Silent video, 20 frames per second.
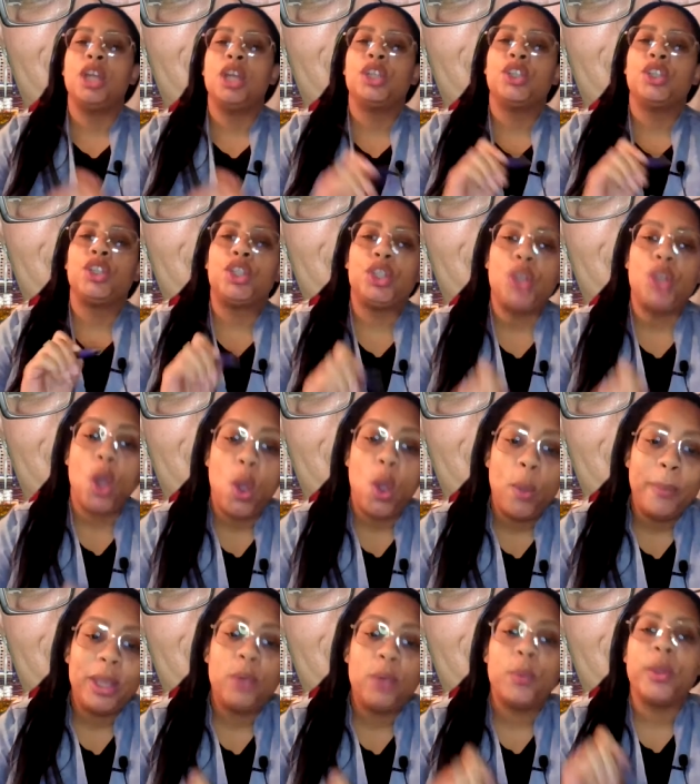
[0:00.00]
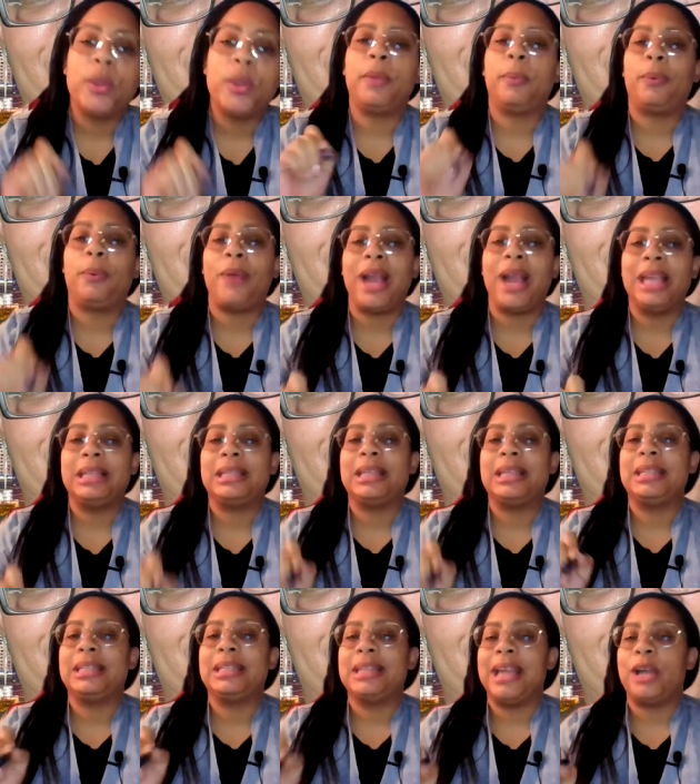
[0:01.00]
Show me where the price
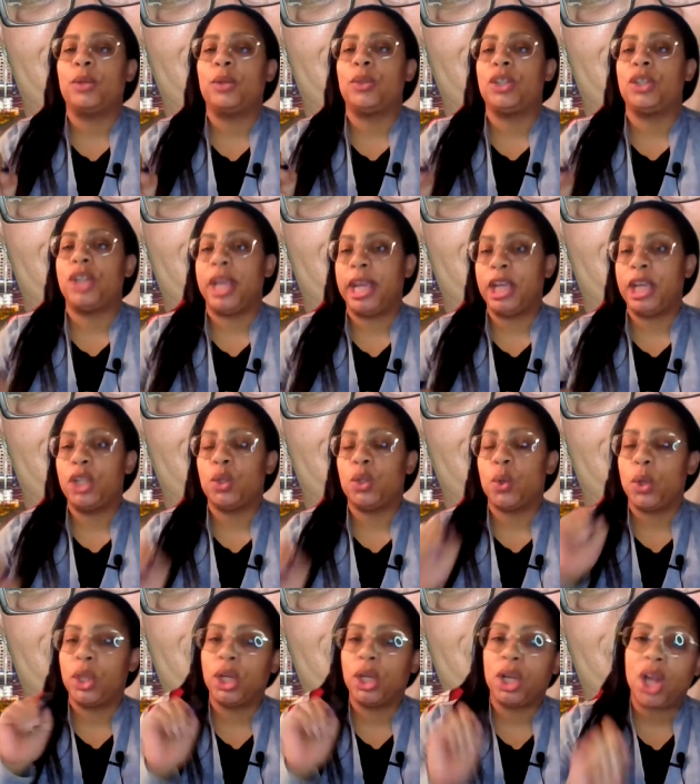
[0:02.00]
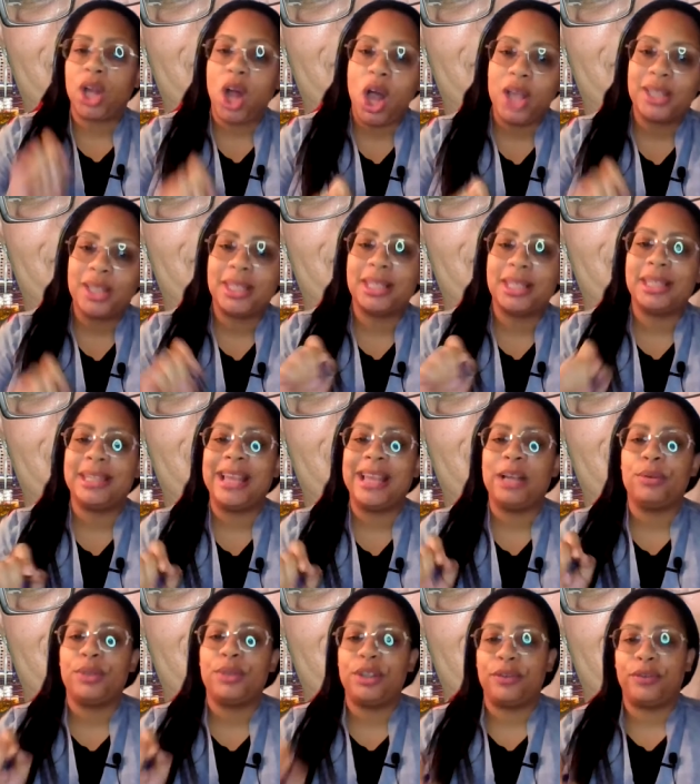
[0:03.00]
has now changed, or the cost is
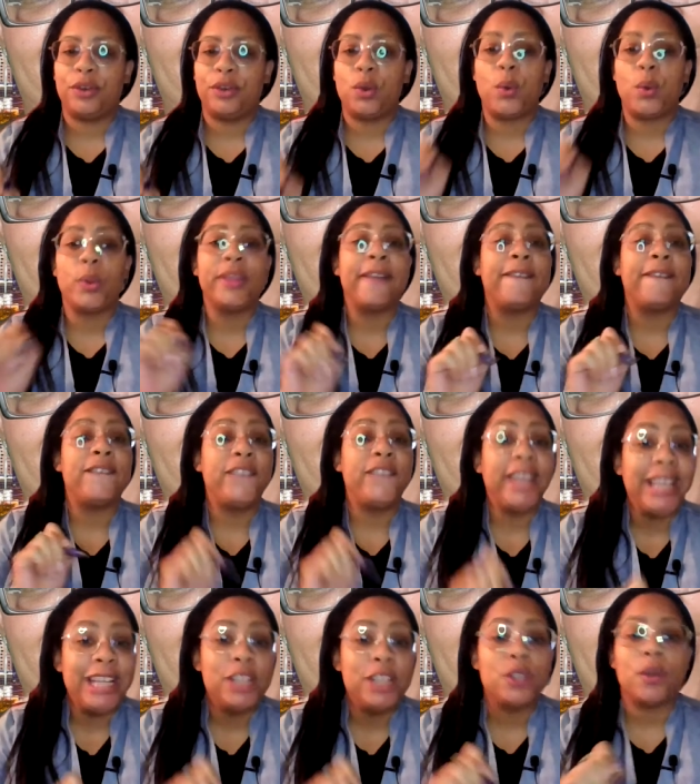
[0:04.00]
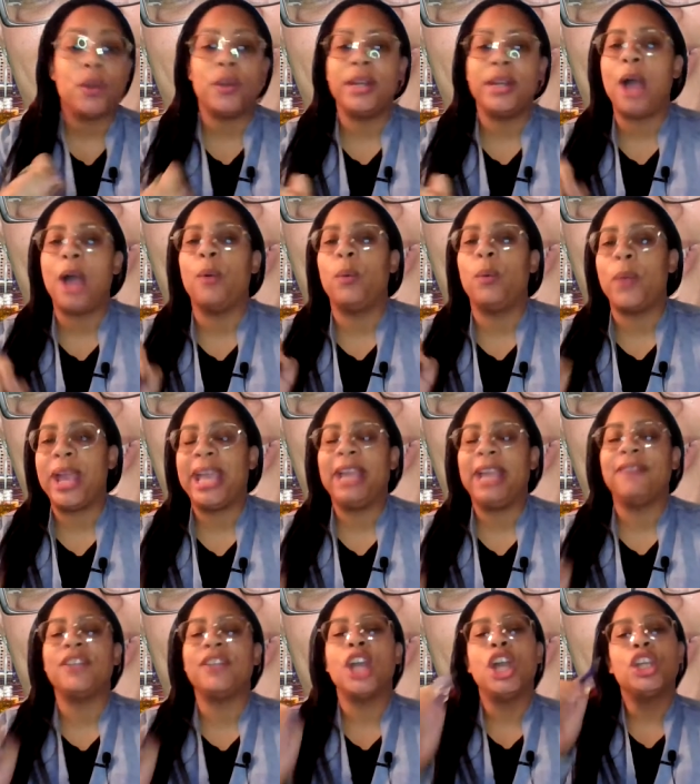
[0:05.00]
now different, or the fees are now
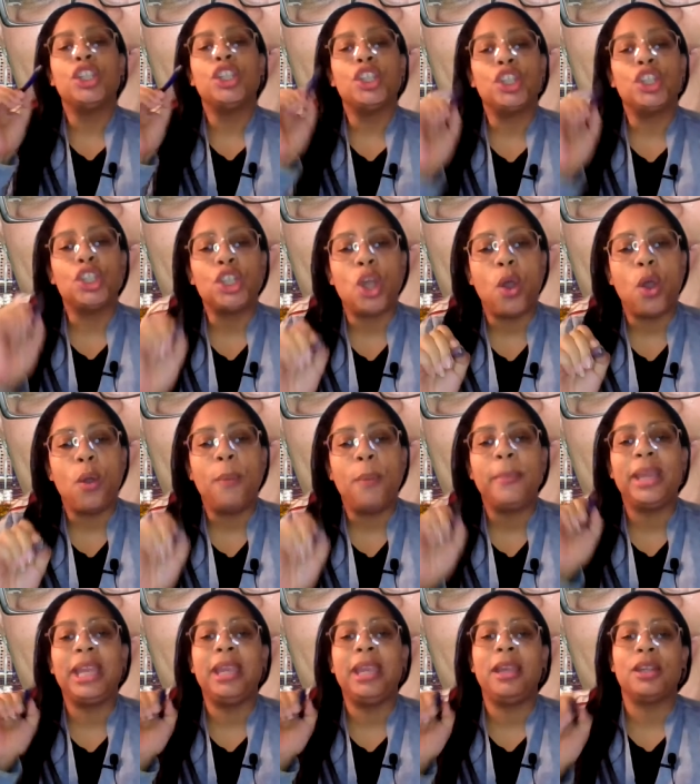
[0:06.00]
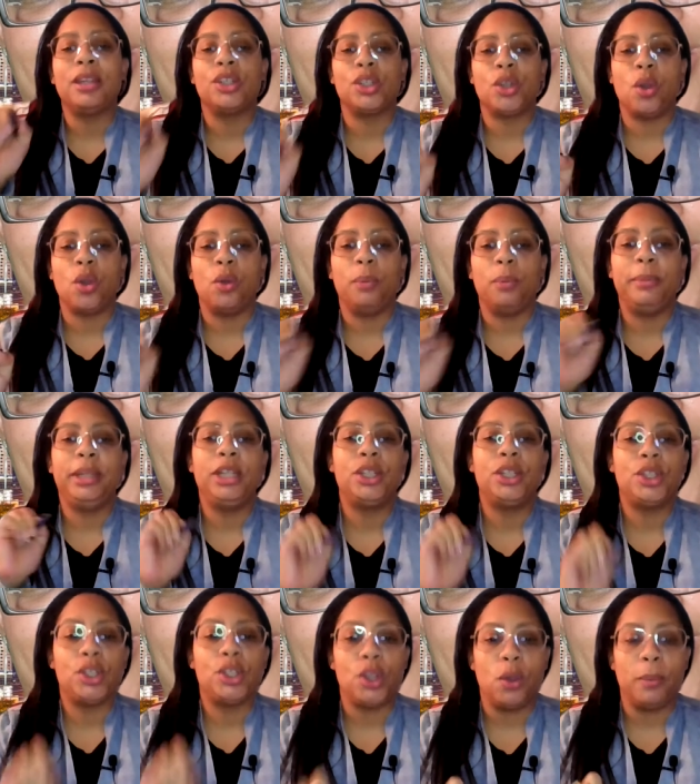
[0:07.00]
waived. Show me, show me,
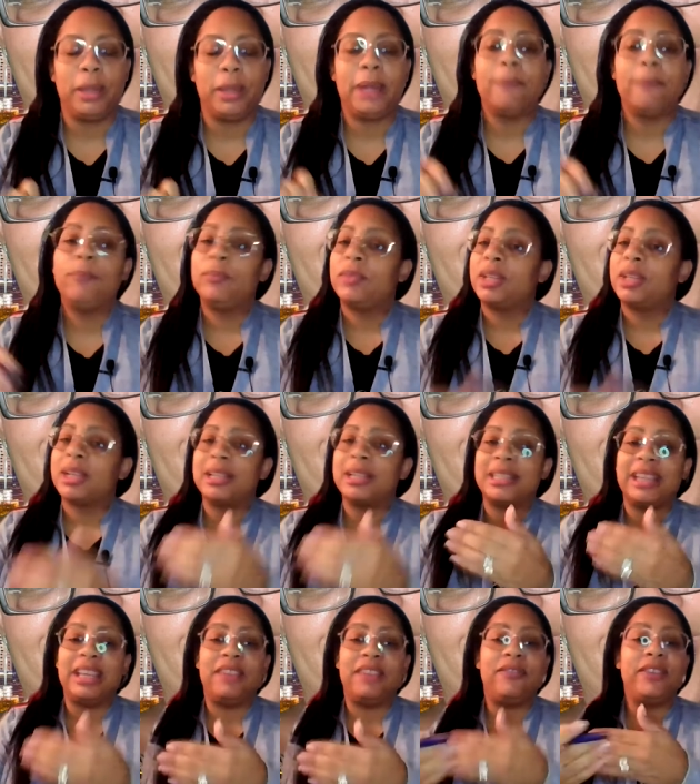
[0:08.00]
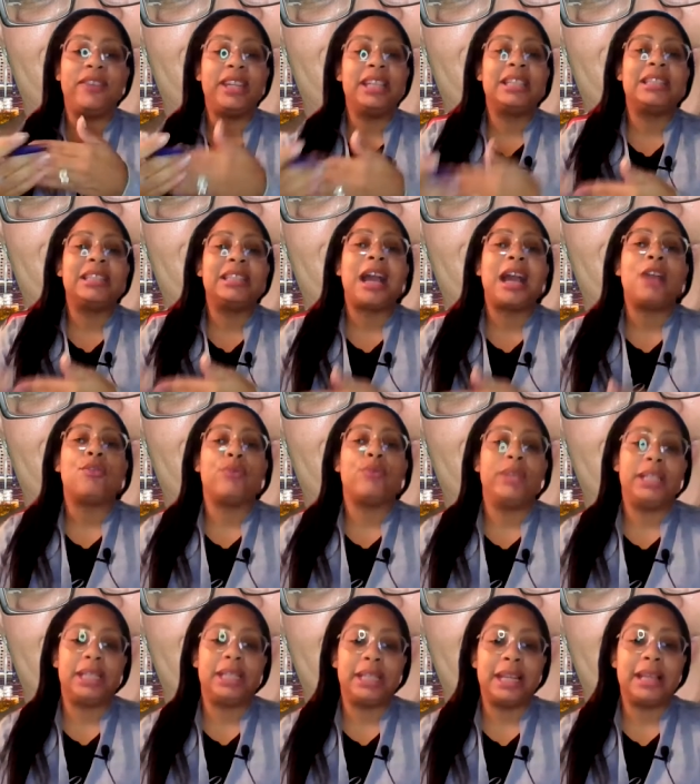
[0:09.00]
show me. Because if it is not
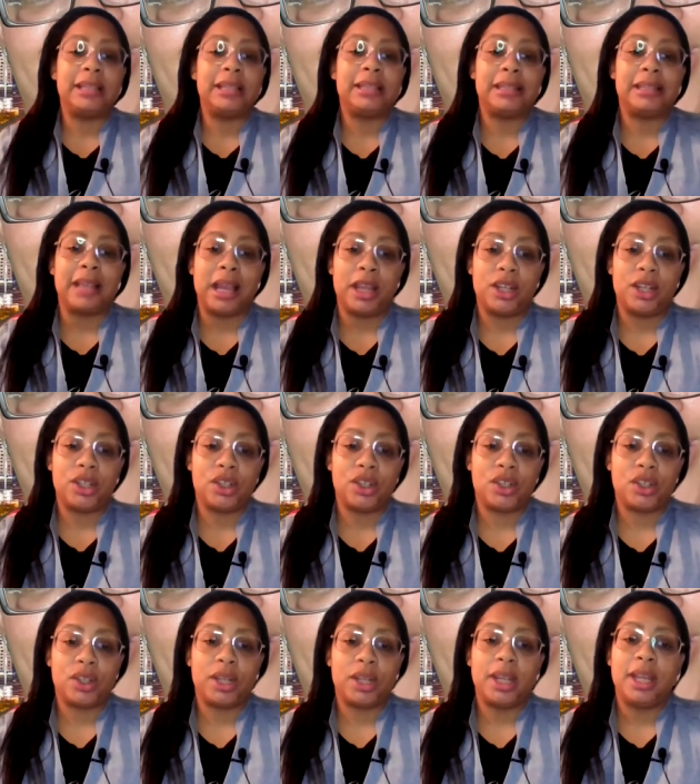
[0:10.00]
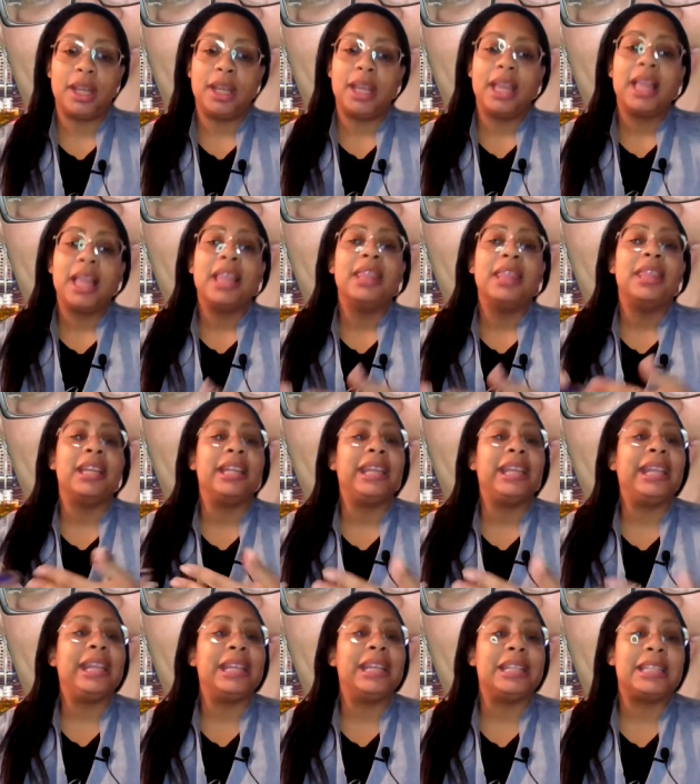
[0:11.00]
written as such, then
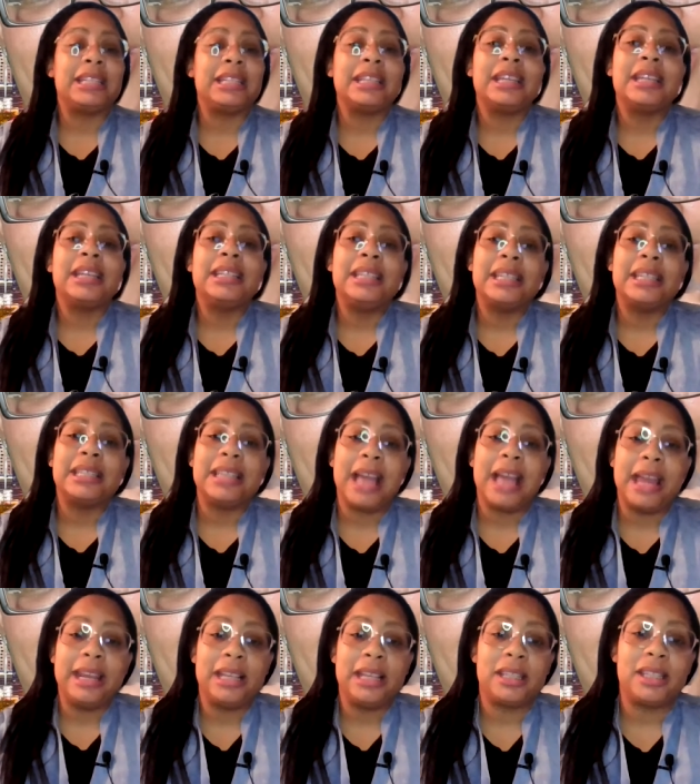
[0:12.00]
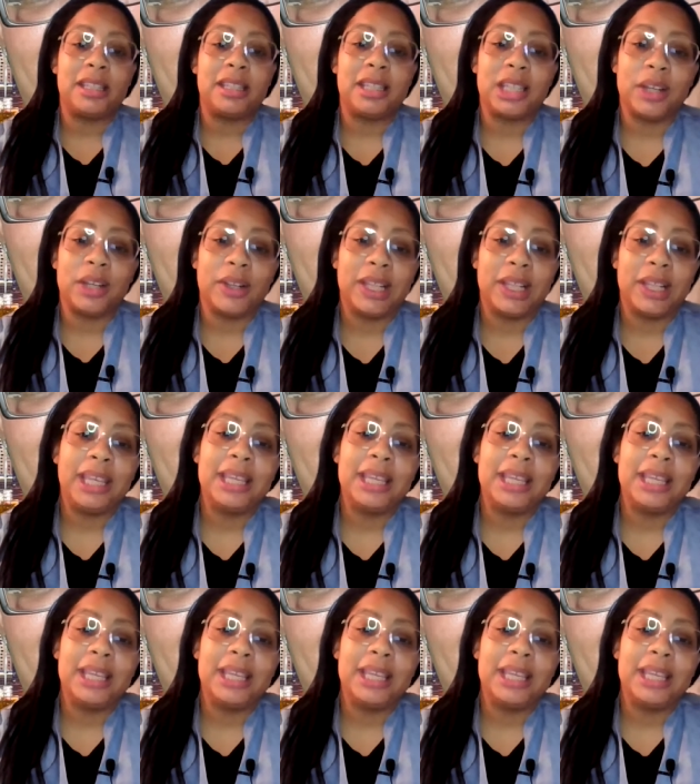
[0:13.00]
it does not necessarily